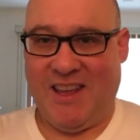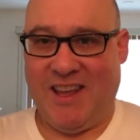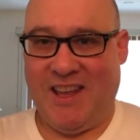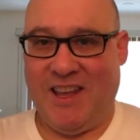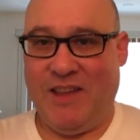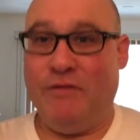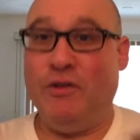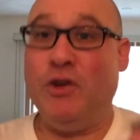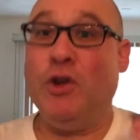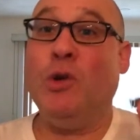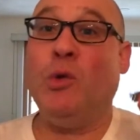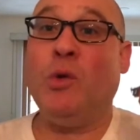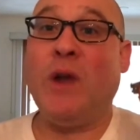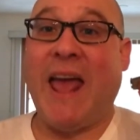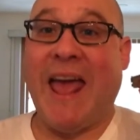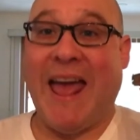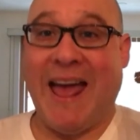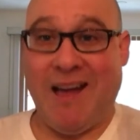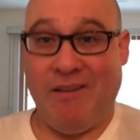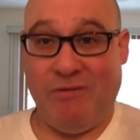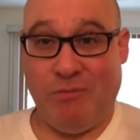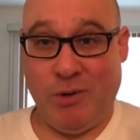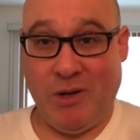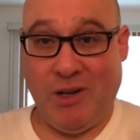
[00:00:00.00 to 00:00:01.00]
If you don't
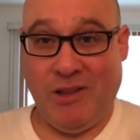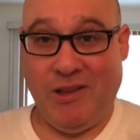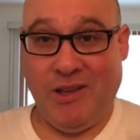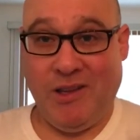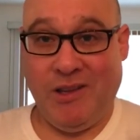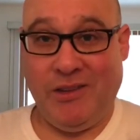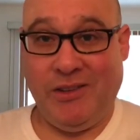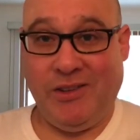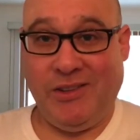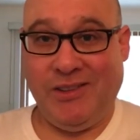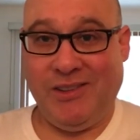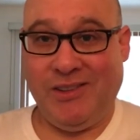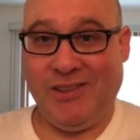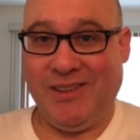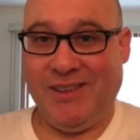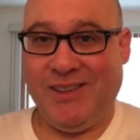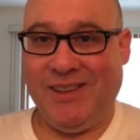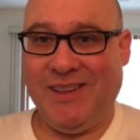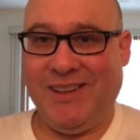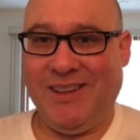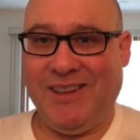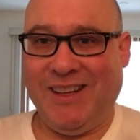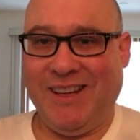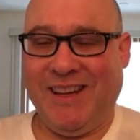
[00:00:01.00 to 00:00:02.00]
have one of these,
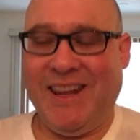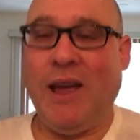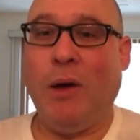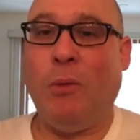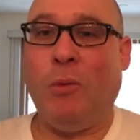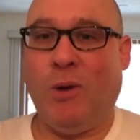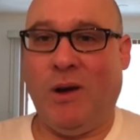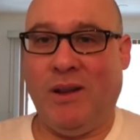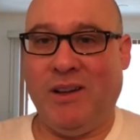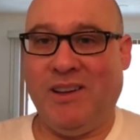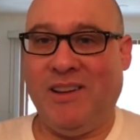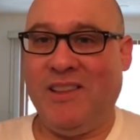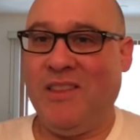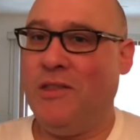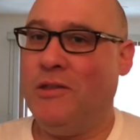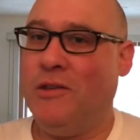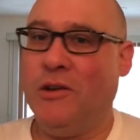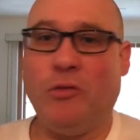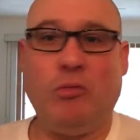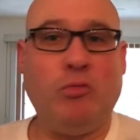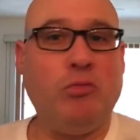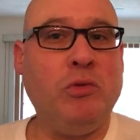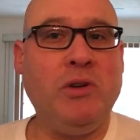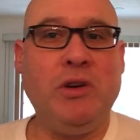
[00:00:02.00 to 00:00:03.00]
get one.
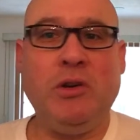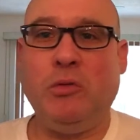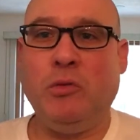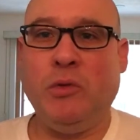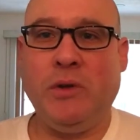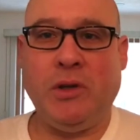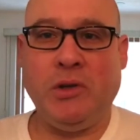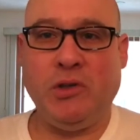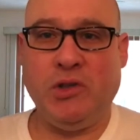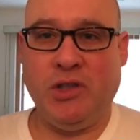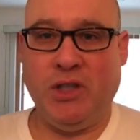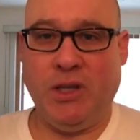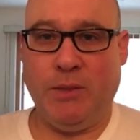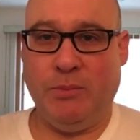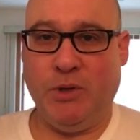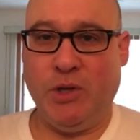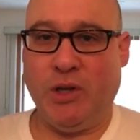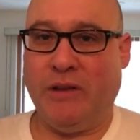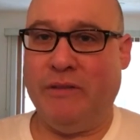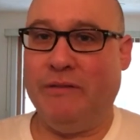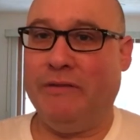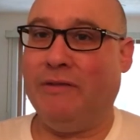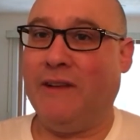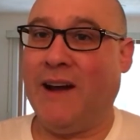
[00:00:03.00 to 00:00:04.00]
They're real cheap. You
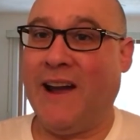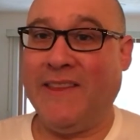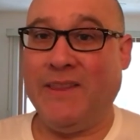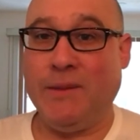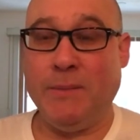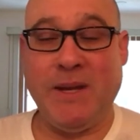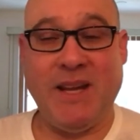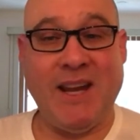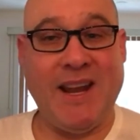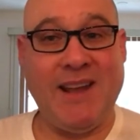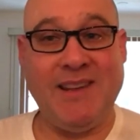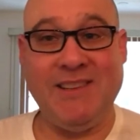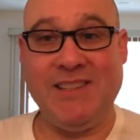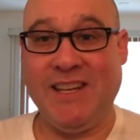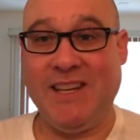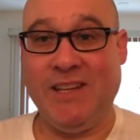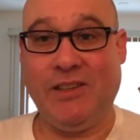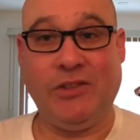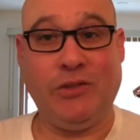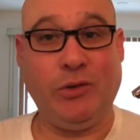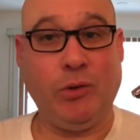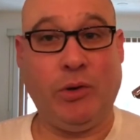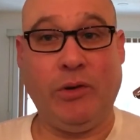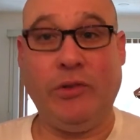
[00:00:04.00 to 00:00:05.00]
can find them in antique
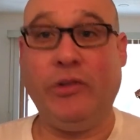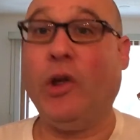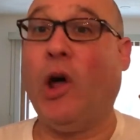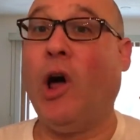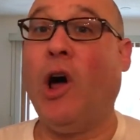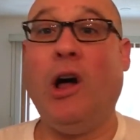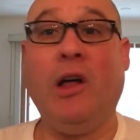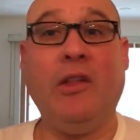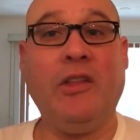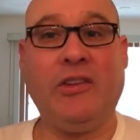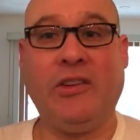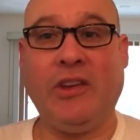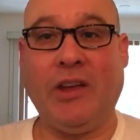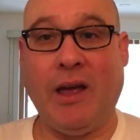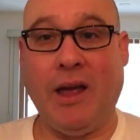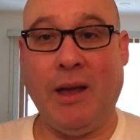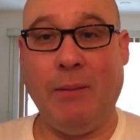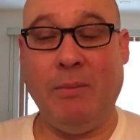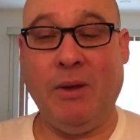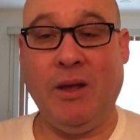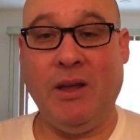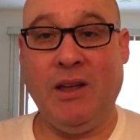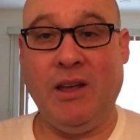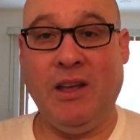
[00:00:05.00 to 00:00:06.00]
stores all the
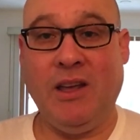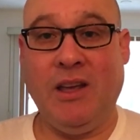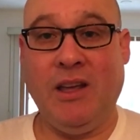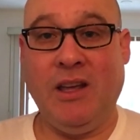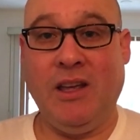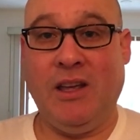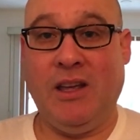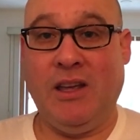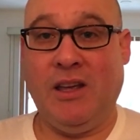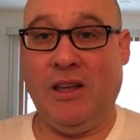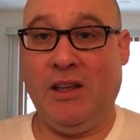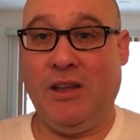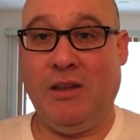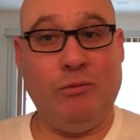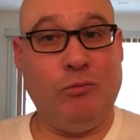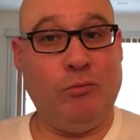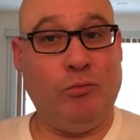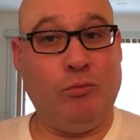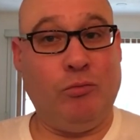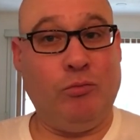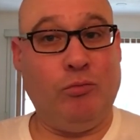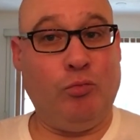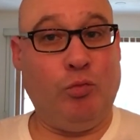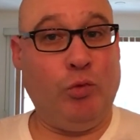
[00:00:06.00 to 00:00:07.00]
time.
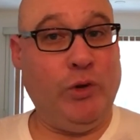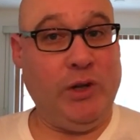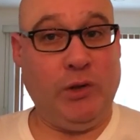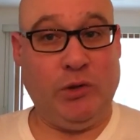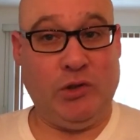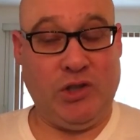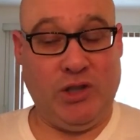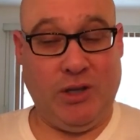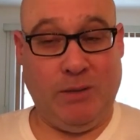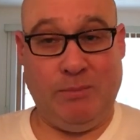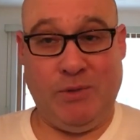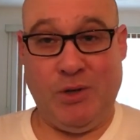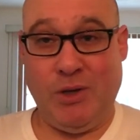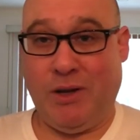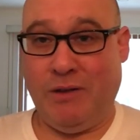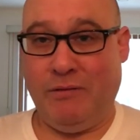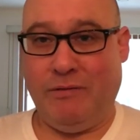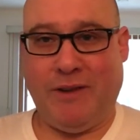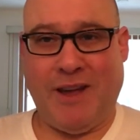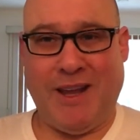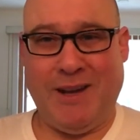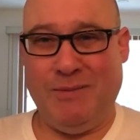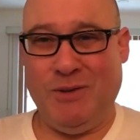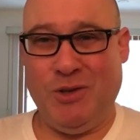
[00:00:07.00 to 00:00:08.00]
Real cheap. You can
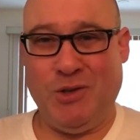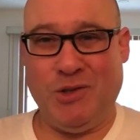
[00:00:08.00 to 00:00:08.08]
find them